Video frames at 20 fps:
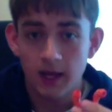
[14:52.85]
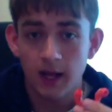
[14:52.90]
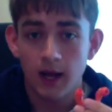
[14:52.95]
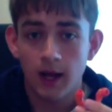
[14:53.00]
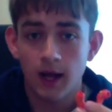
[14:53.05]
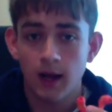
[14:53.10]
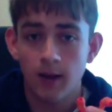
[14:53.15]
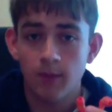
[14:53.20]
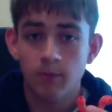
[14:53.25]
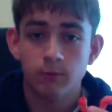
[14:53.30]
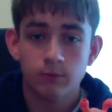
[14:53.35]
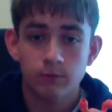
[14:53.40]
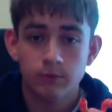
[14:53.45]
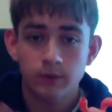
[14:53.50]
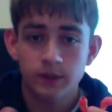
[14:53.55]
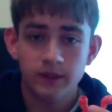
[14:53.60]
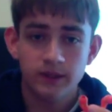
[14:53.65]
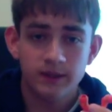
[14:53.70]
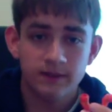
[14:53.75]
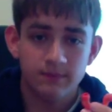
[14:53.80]

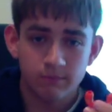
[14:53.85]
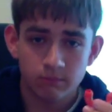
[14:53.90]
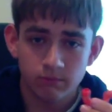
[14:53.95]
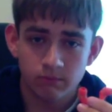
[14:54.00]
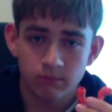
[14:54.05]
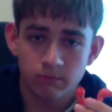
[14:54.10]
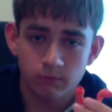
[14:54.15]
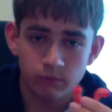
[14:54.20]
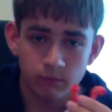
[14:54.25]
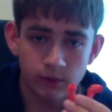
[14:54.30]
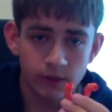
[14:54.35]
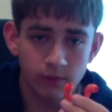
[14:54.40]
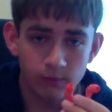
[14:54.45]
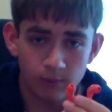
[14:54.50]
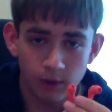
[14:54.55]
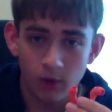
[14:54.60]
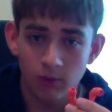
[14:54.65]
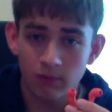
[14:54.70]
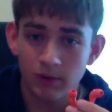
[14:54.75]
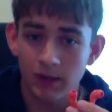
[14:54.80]
Really, really
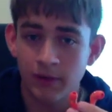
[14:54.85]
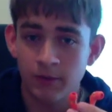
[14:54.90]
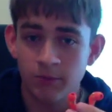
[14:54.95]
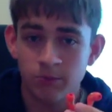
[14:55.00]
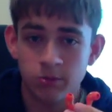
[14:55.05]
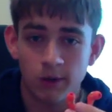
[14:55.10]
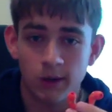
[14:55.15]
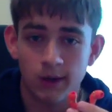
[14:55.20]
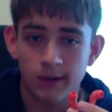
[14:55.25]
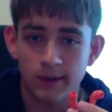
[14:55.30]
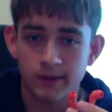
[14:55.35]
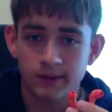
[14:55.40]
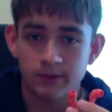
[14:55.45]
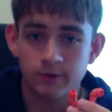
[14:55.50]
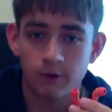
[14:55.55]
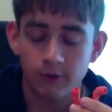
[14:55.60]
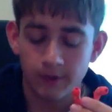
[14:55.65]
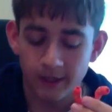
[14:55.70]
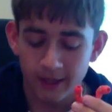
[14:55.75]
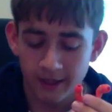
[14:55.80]
well-rounded product.
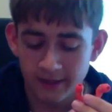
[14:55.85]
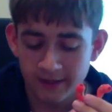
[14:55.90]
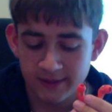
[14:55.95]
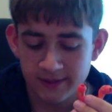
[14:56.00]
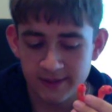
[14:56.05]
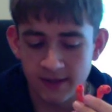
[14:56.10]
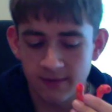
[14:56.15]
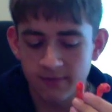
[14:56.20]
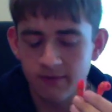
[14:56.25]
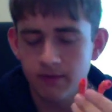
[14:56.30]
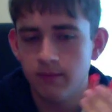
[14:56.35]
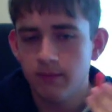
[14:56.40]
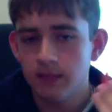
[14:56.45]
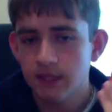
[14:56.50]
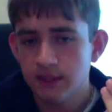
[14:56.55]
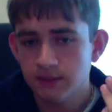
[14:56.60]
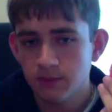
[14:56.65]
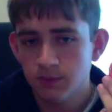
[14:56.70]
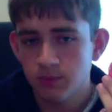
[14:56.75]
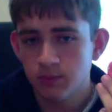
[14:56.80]
Skullcandy's definitely
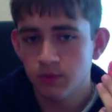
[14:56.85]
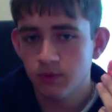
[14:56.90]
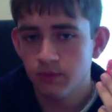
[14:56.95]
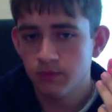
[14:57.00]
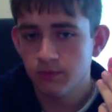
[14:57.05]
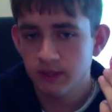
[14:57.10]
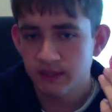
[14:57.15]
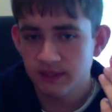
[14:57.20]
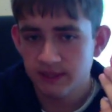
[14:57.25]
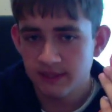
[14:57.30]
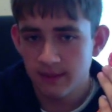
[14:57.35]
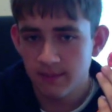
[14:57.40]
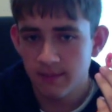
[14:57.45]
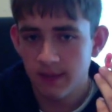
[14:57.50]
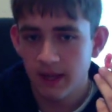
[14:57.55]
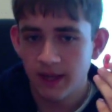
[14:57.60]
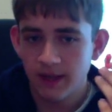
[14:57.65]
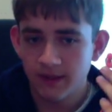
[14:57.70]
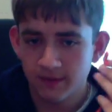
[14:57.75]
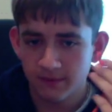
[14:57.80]
made some improvements. The
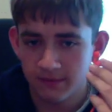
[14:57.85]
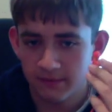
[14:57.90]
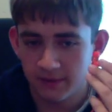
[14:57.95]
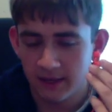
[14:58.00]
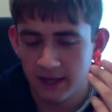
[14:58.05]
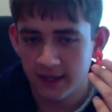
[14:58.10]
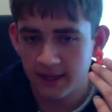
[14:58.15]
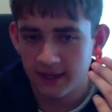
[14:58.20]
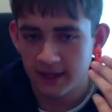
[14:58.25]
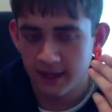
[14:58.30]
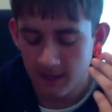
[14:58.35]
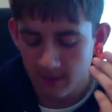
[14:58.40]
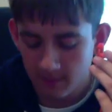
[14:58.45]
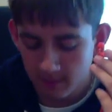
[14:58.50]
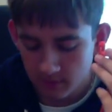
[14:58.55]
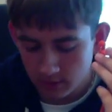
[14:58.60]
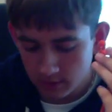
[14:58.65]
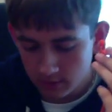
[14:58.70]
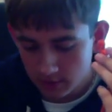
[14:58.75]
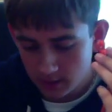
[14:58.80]
mic, the flat
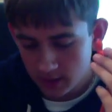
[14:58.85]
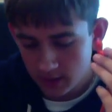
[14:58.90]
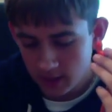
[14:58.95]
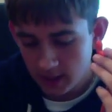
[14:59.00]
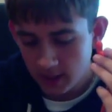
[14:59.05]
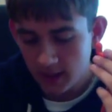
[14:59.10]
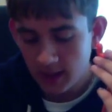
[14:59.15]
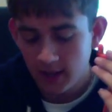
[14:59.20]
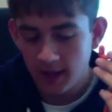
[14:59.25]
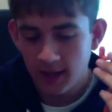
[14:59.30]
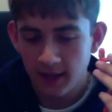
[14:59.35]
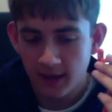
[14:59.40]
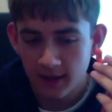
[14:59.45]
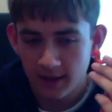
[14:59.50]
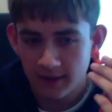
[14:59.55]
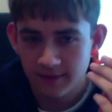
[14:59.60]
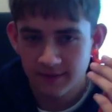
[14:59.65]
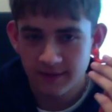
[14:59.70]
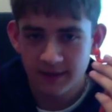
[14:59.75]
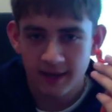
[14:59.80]
cable,
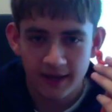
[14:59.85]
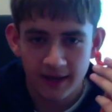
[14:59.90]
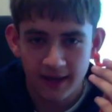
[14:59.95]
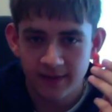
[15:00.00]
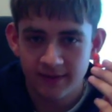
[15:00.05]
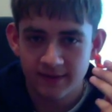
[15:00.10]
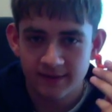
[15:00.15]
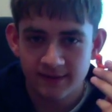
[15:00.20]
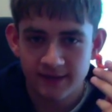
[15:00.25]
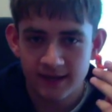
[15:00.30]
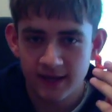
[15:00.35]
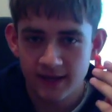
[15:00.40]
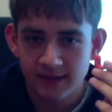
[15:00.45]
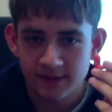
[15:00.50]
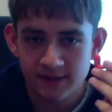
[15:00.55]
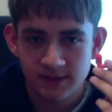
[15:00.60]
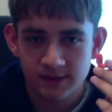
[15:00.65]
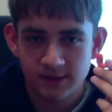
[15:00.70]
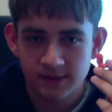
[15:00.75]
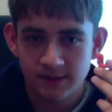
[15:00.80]
and I hate this case.